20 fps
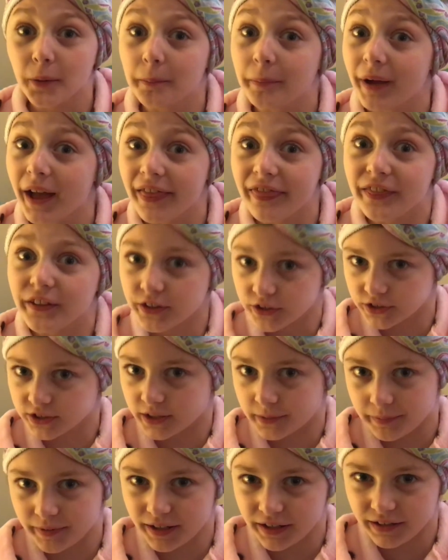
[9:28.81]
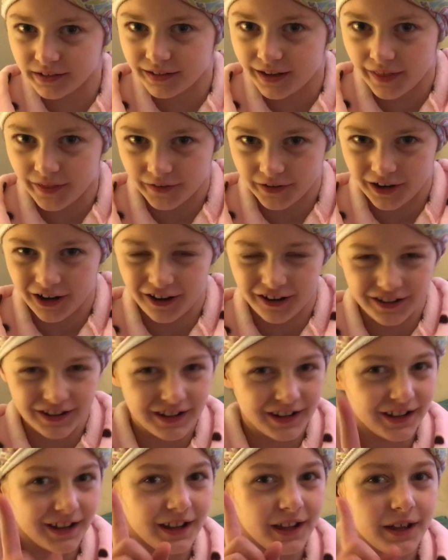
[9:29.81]
but there's gonna be another
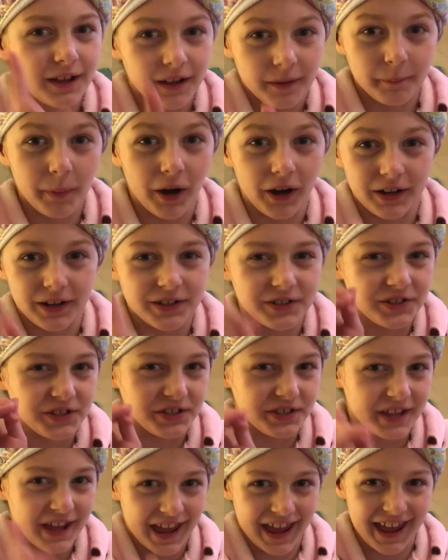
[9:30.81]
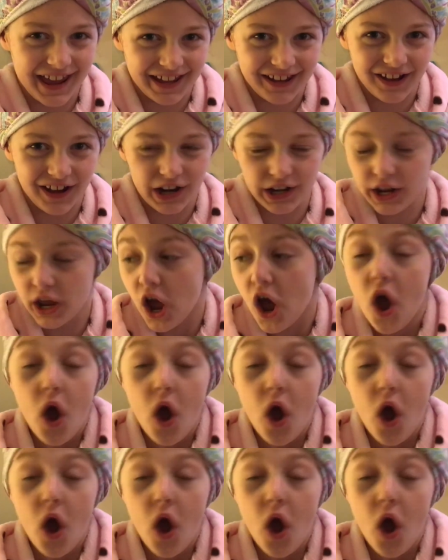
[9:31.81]
part, just hang on.